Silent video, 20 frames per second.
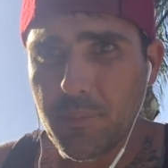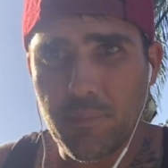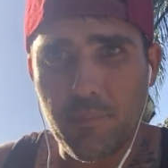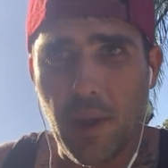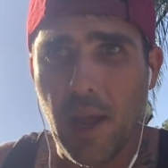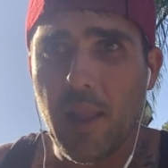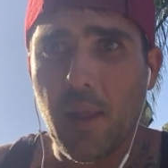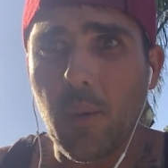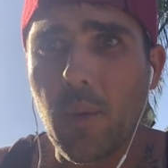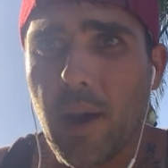
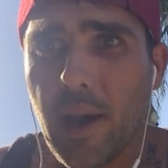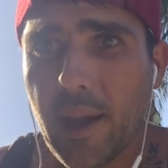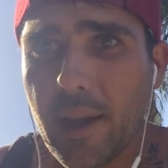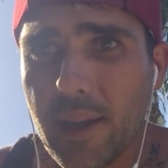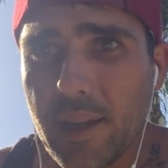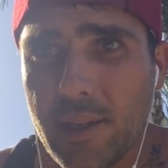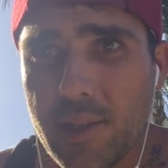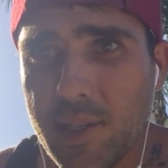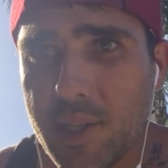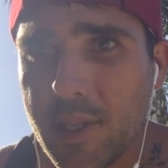by the
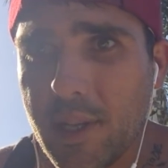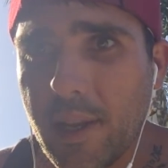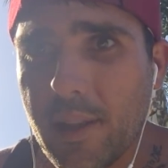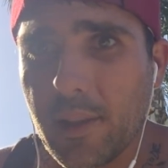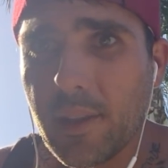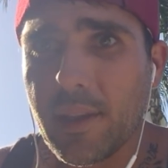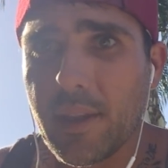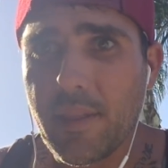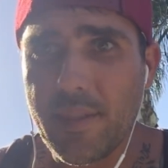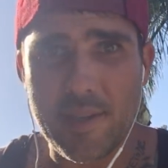way,
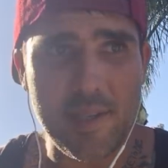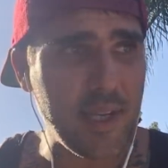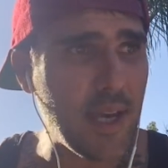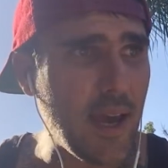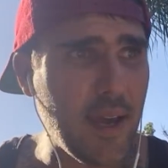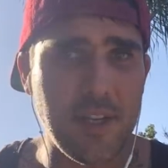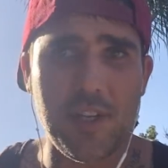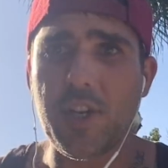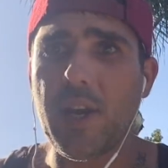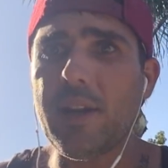incidentally, this
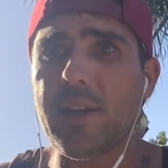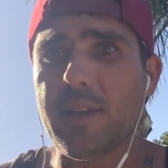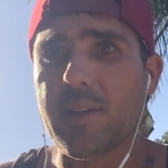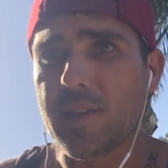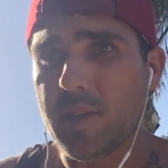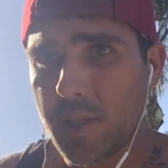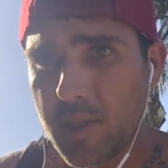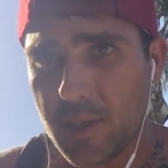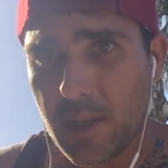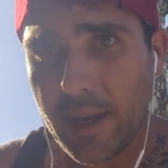guy
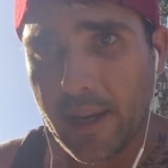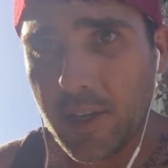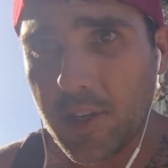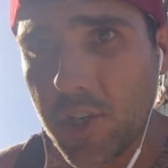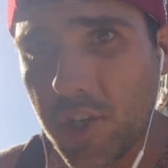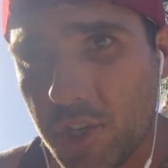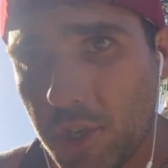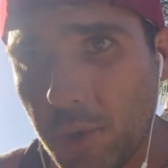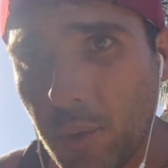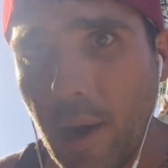Chenny is like a
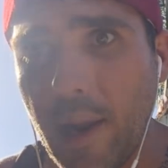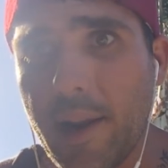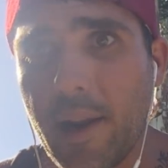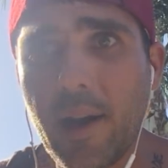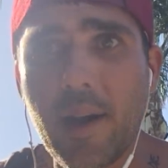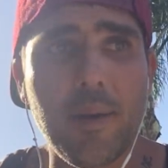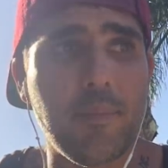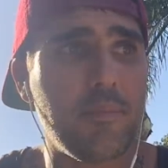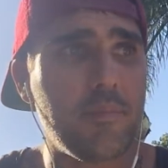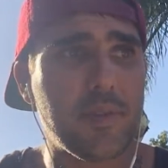straight
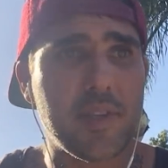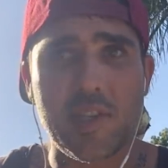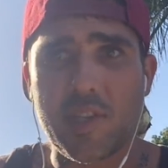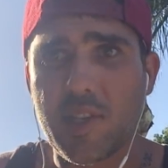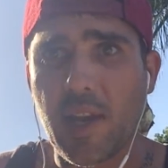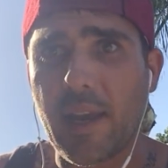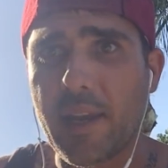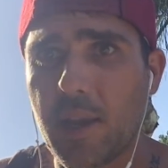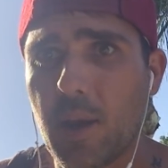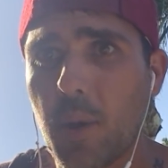up
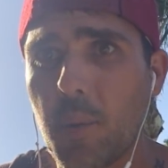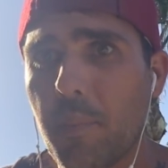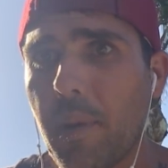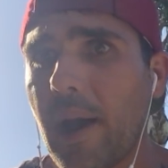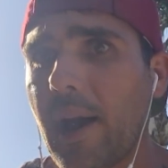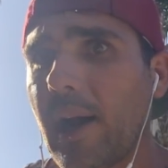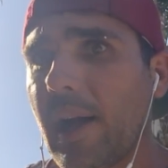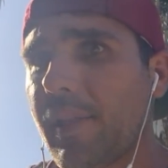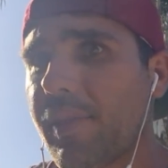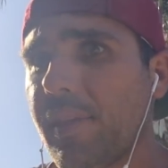
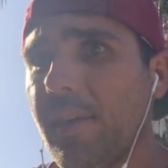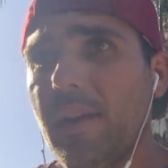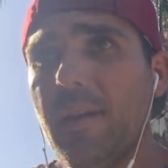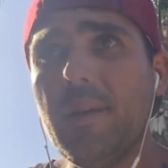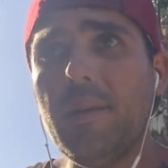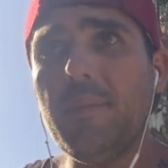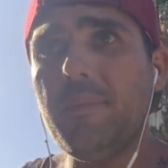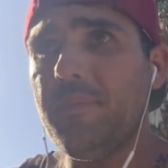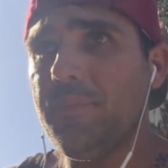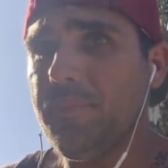psychopath.
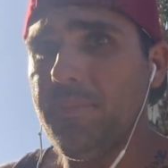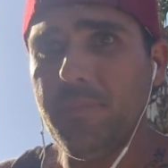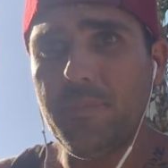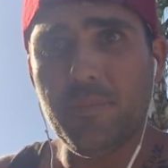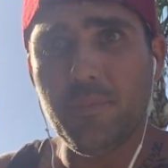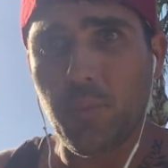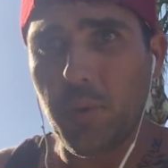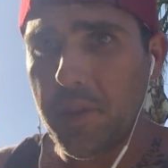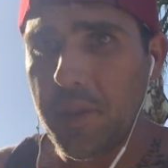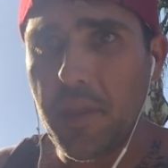
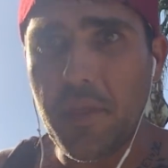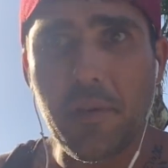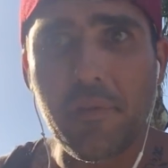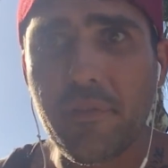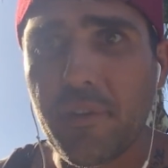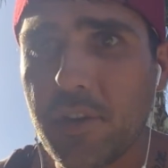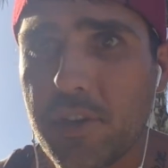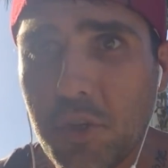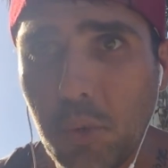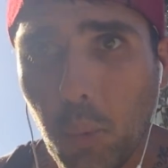Within the
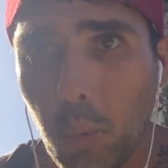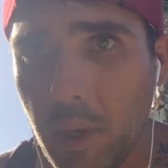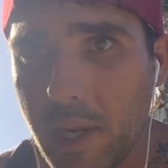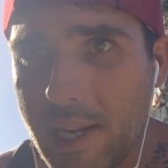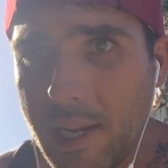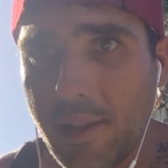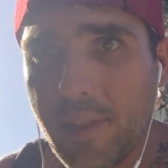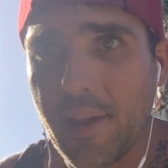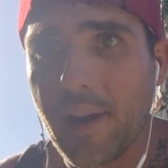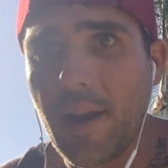first
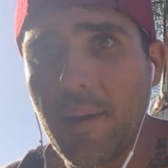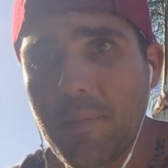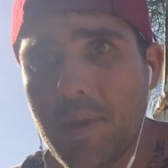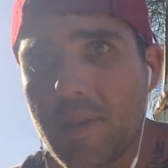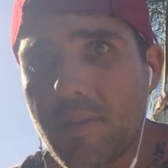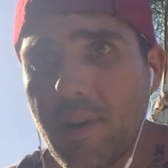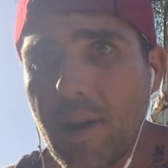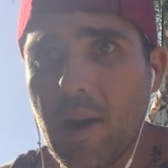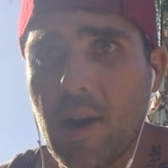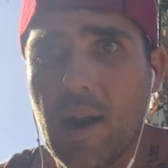week that I'm
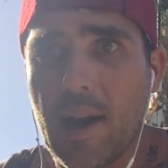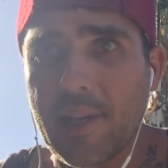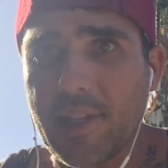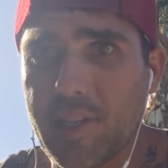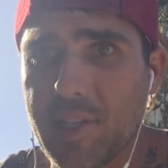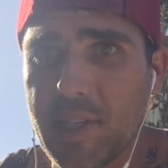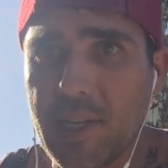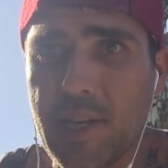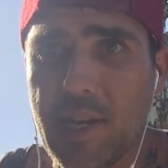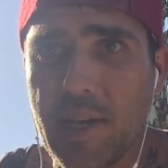in there, I
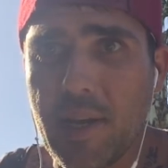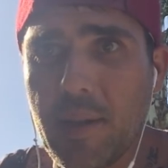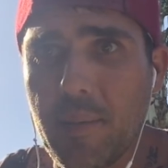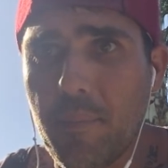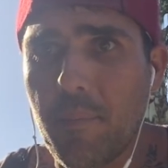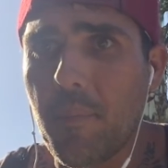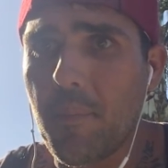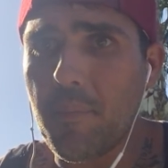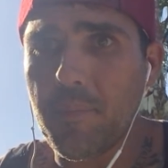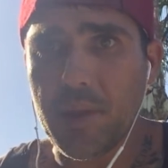see
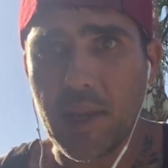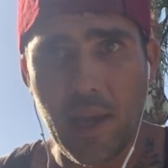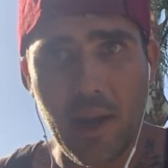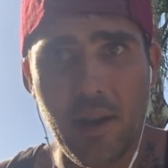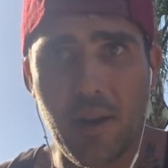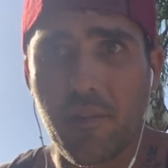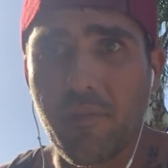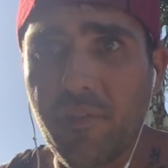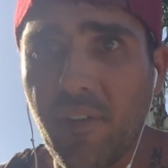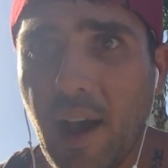him get
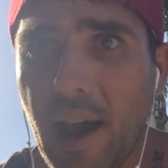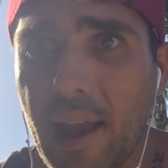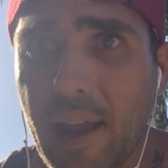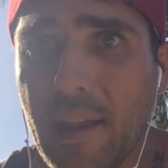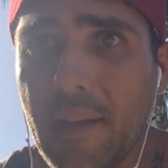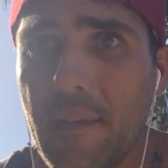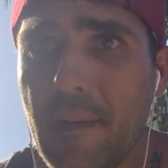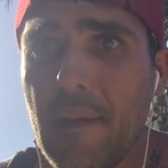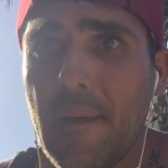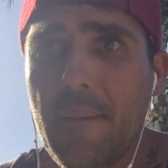in a
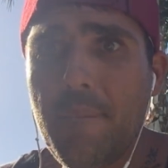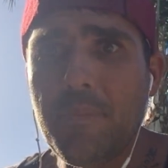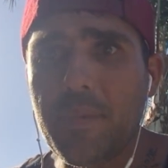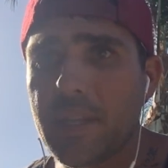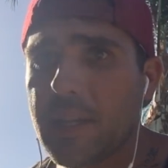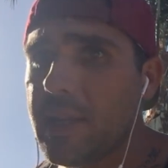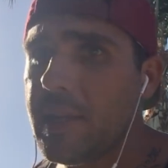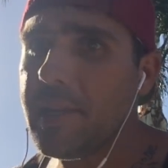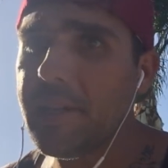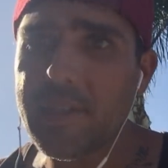fight.
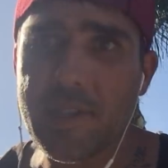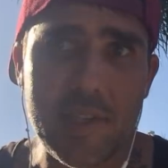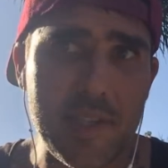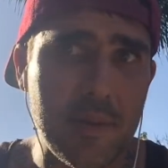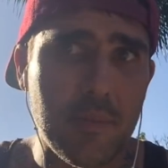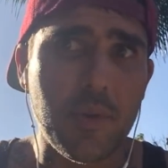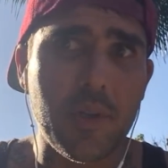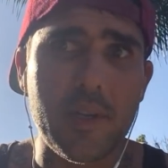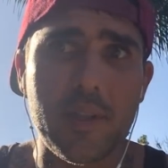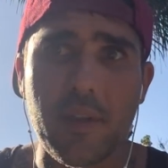and he hits
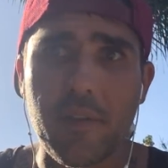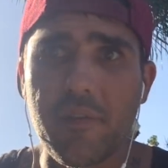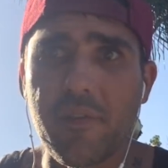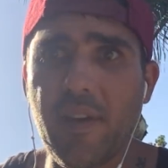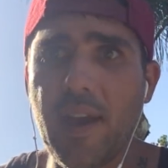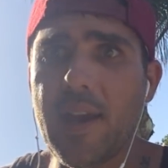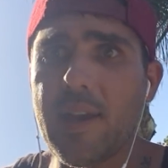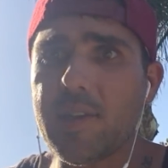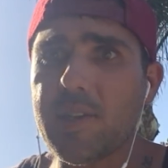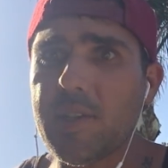someone in the
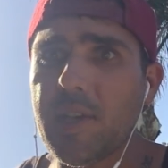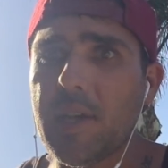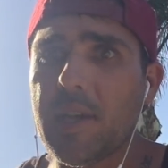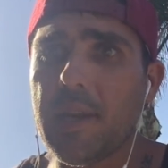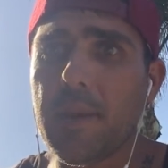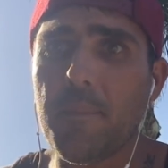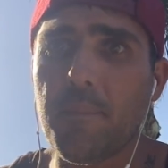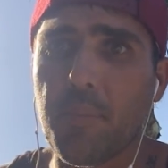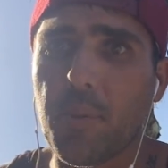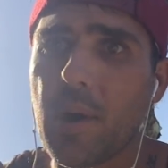face and
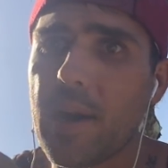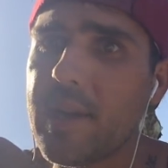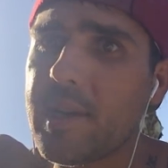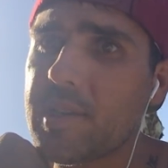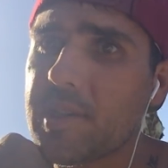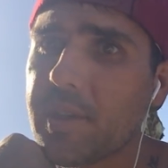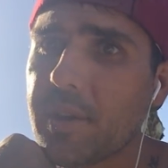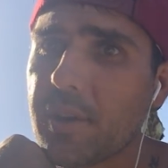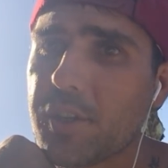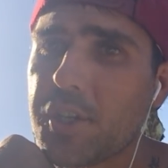he
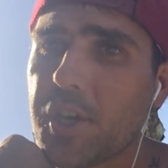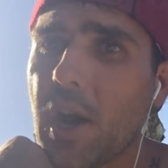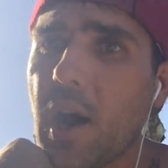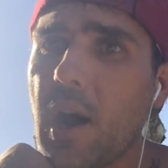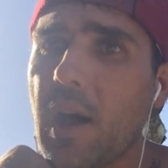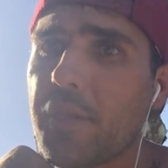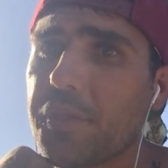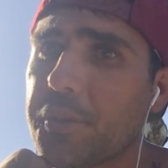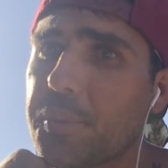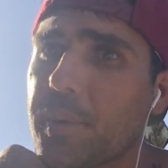breaks their
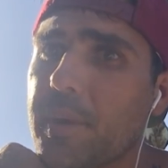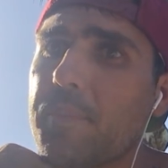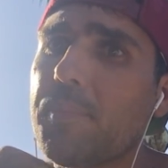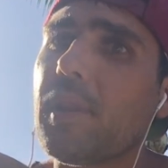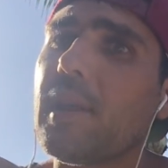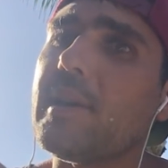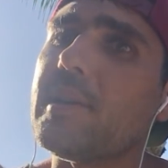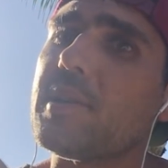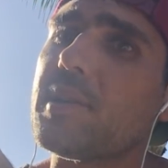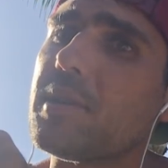jaw in three
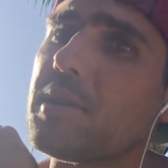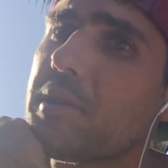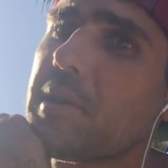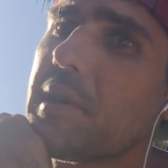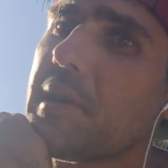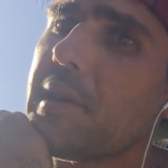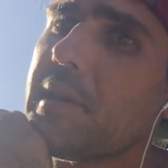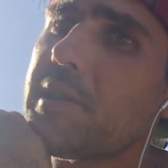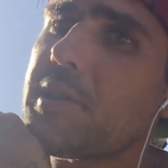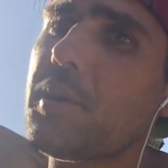places.
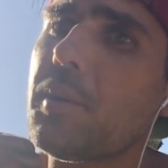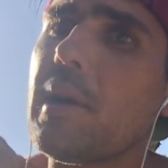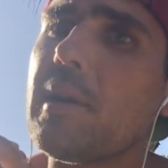He hits it